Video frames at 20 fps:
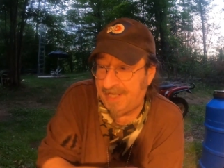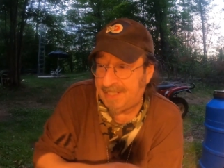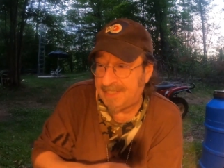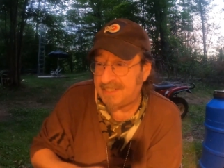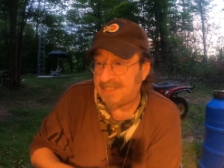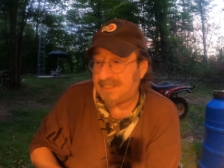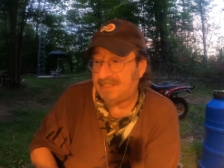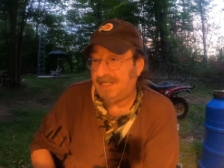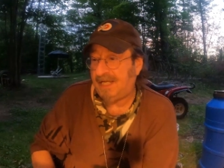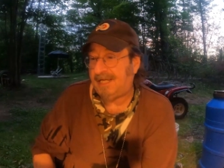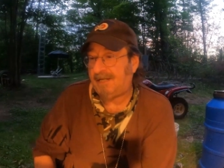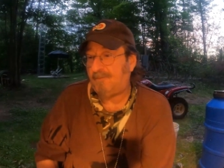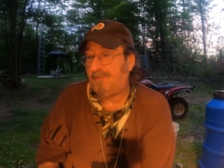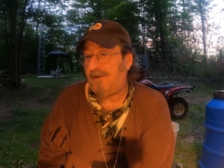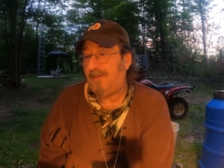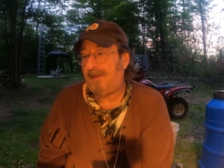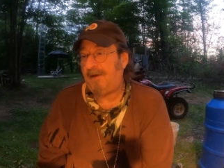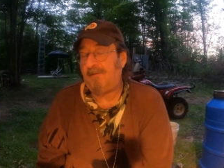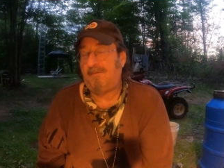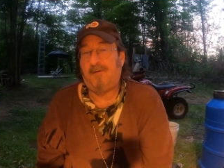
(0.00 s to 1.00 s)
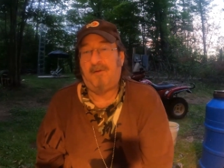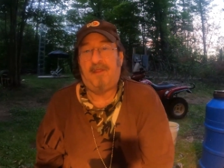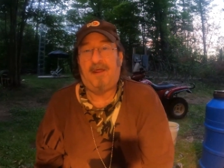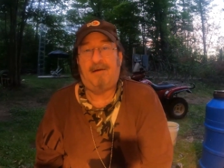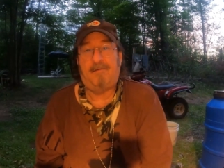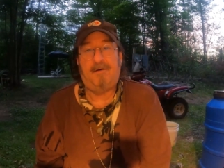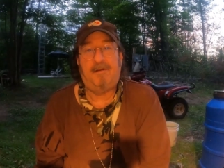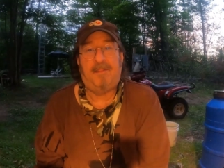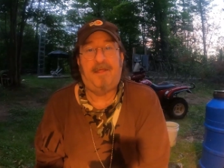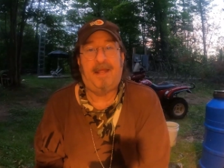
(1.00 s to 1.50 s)
he can stick with it with
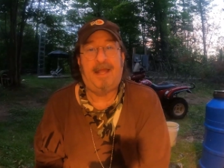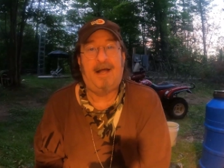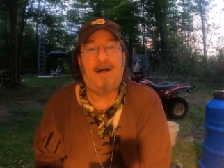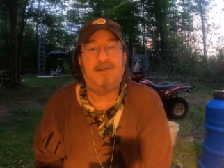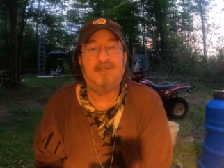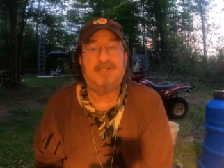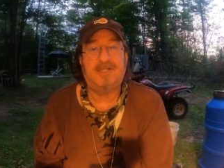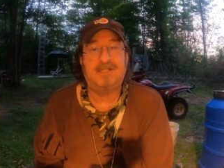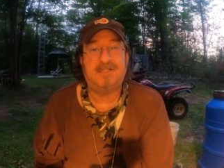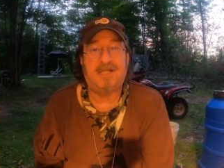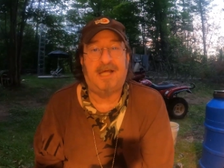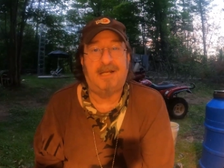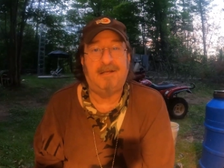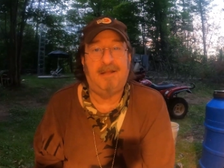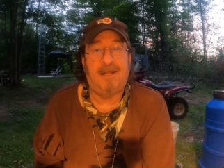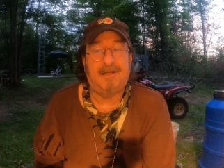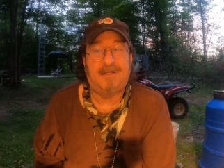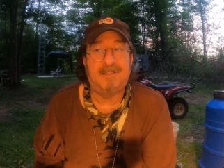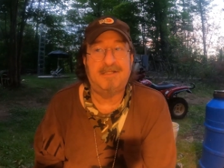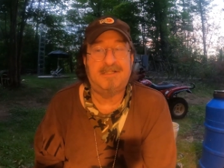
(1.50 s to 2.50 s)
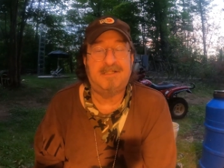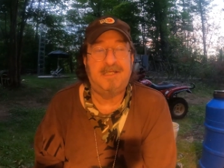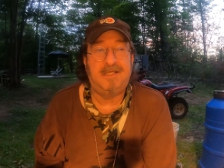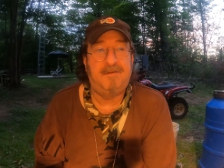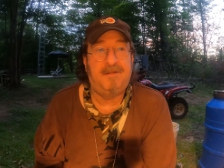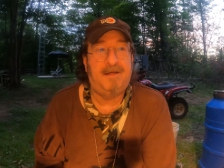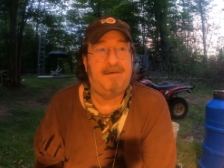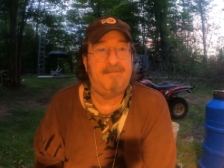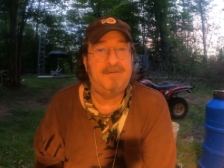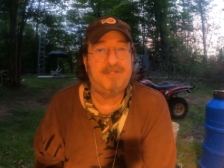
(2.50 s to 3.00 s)
everything else because I'd like to
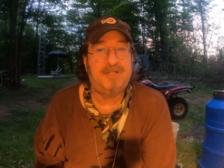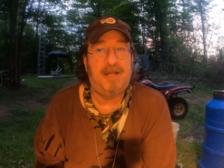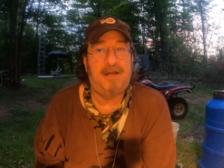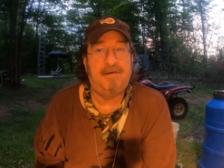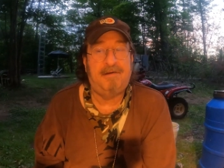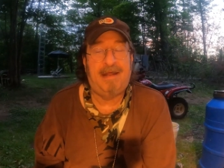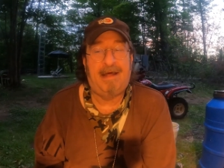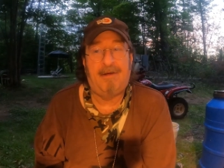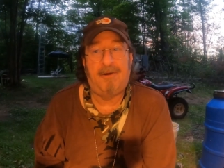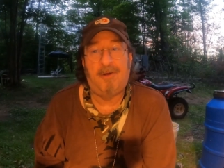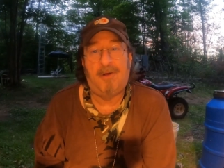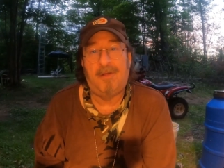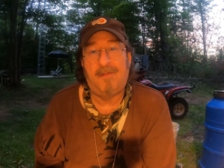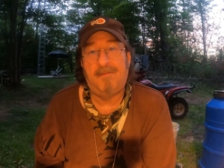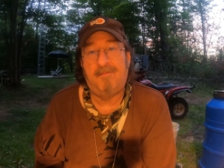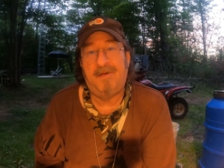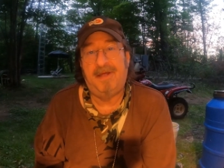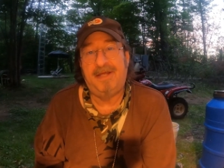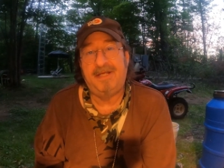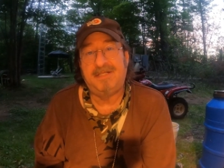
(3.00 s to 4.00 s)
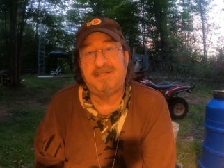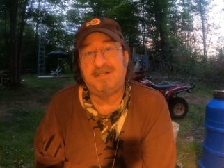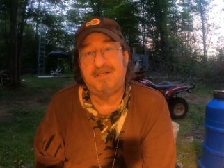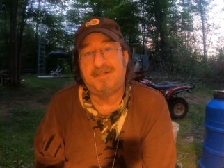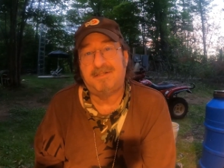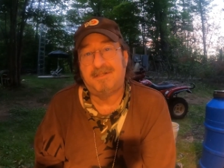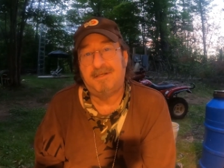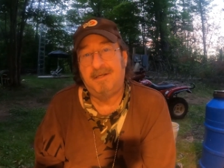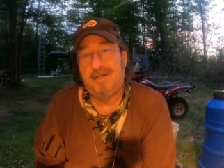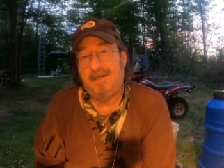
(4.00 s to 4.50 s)
see them shut down all the
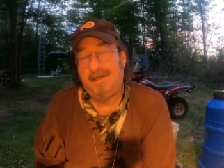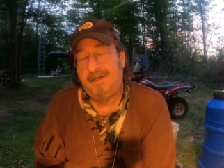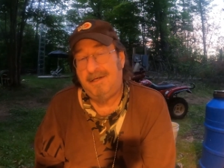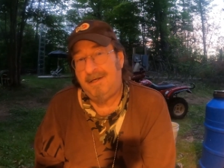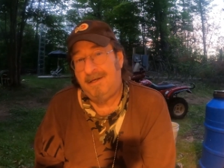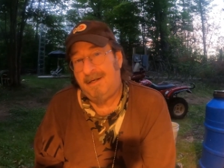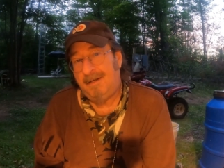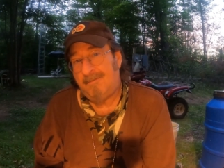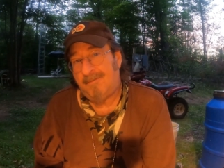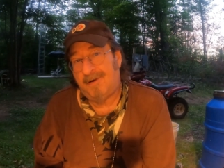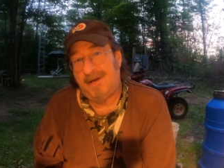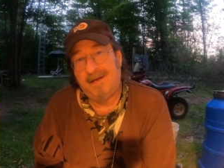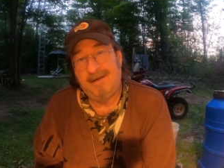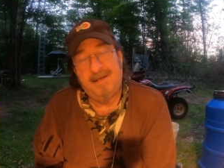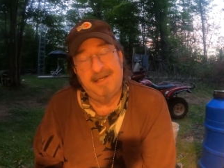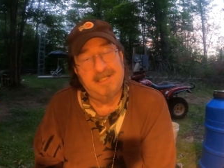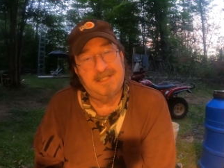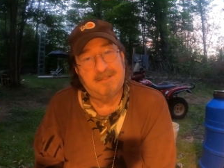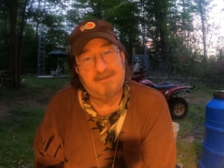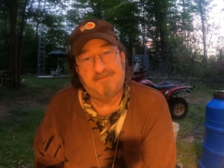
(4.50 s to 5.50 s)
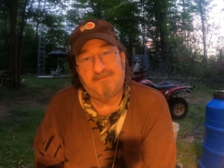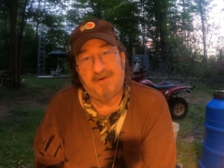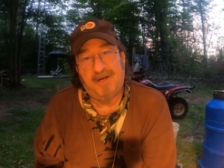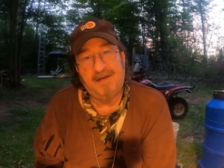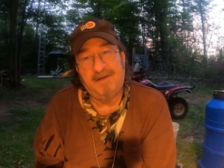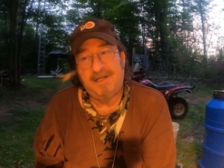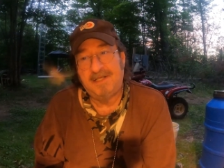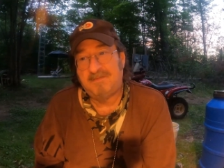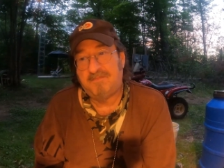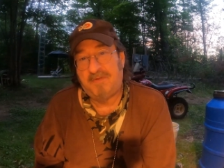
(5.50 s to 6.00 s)
bases. Bring these
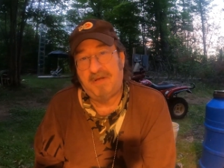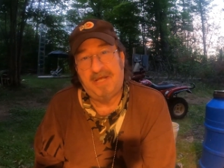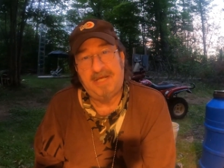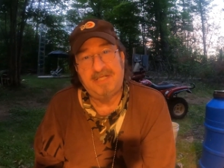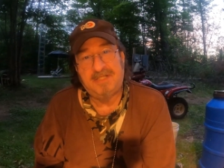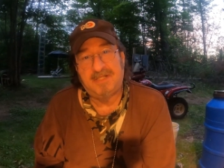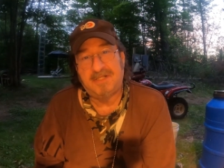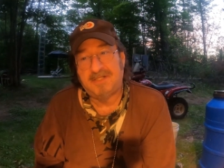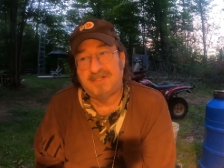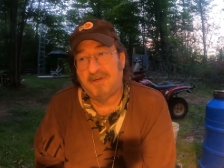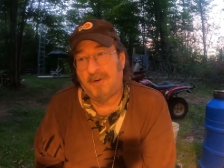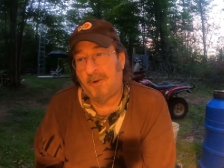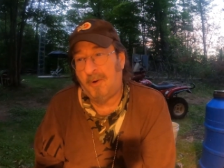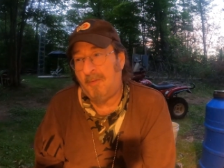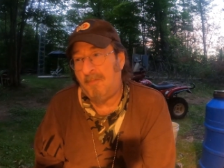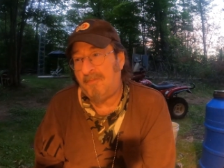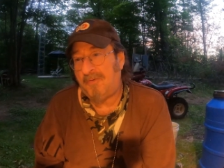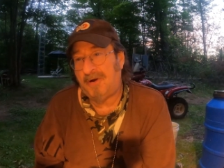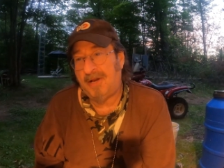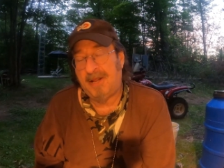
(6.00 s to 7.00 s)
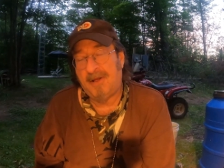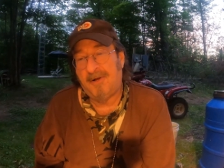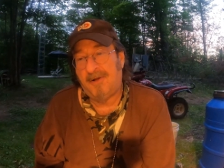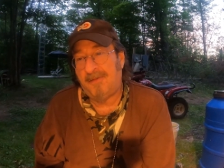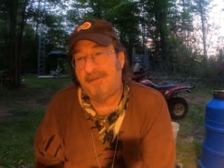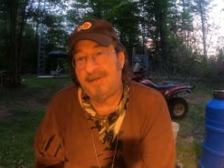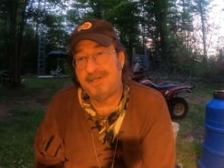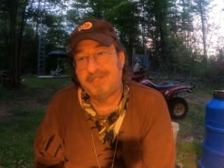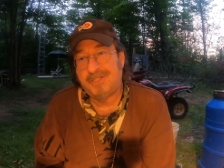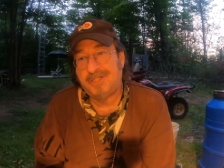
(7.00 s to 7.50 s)
bring these bases home. Bring
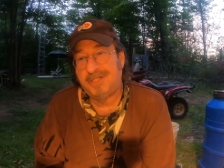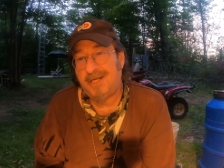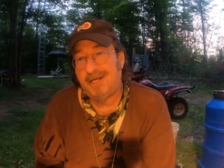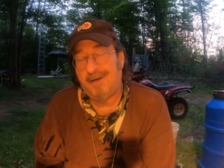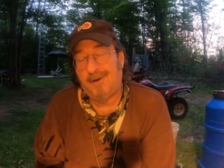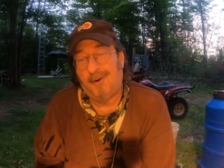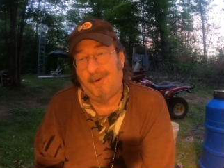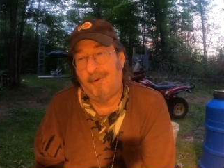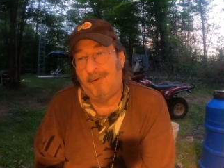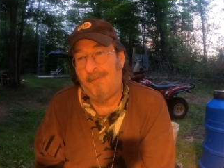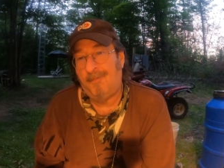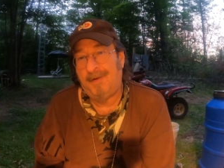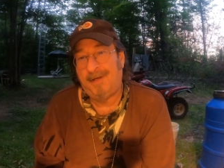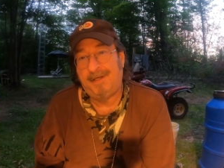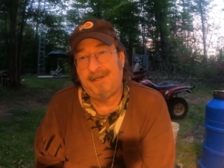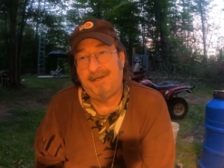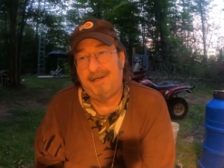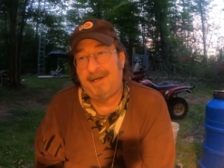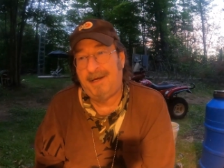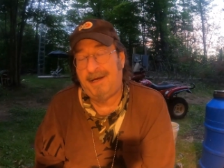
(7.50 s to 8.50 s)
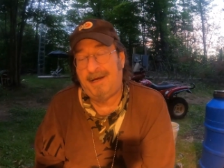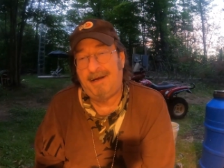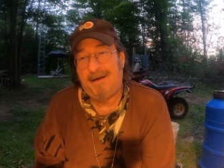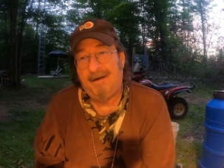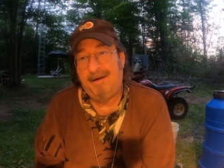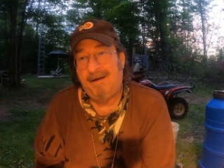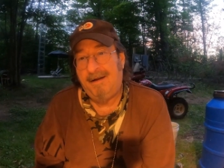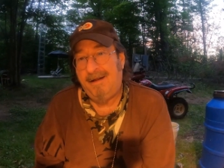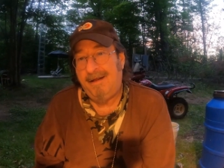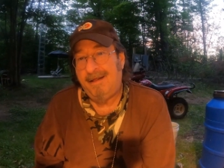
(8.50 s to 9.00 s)
all this shit home, and uh,
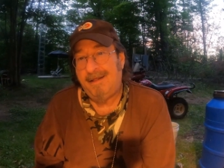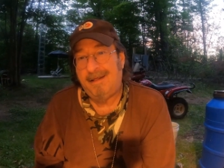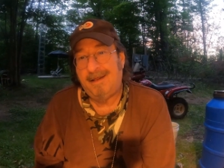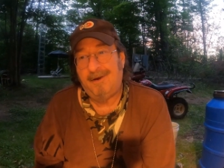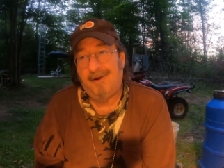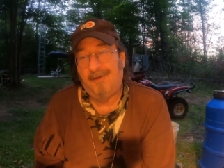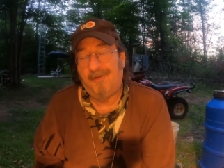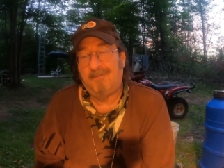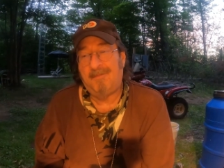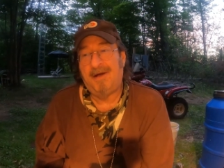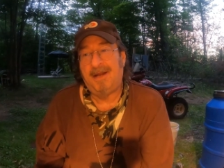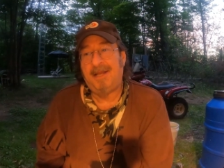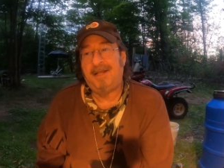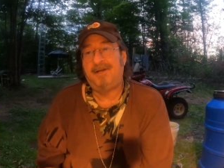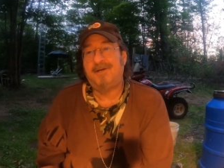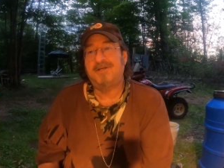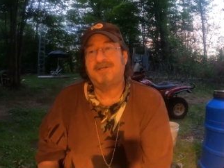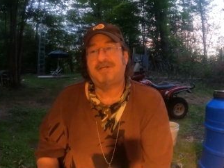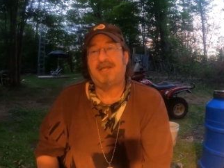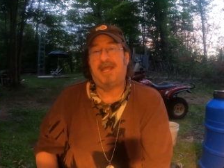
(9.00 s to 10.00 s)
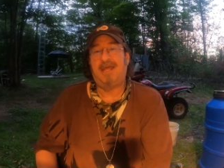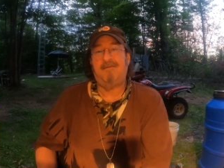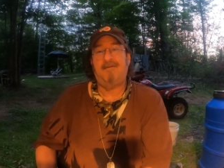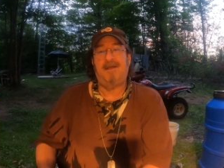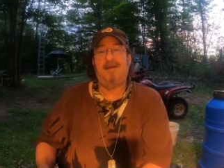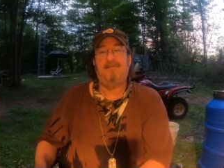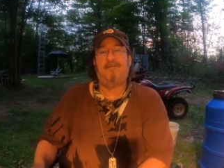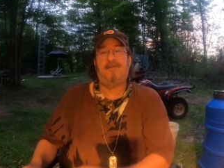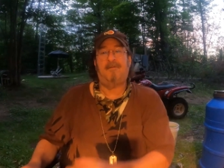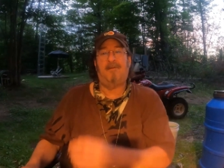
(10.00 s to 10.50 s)
you know the money you're
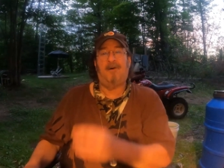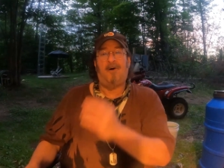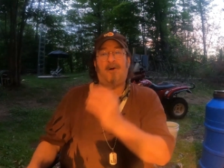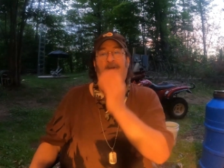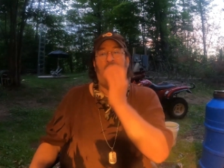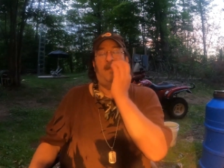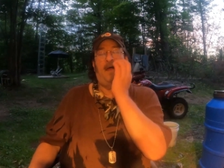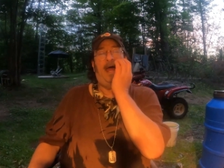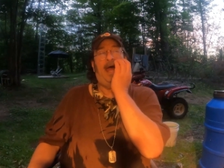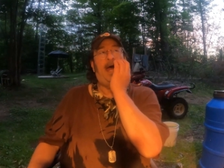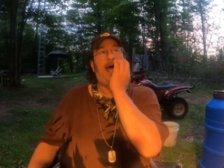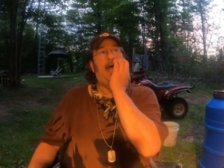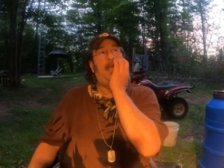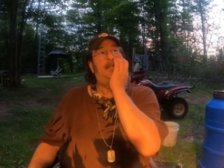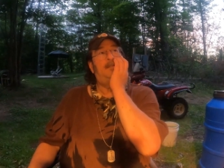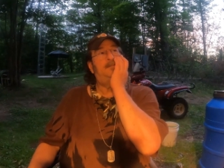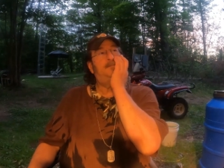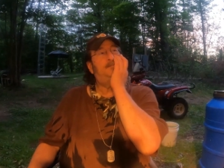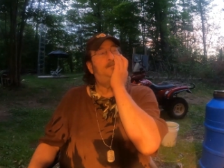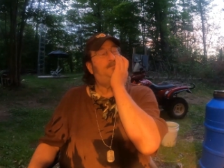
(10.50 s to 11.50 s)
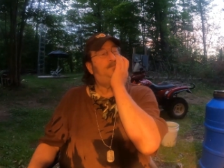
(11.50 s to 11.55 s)
saving from all that.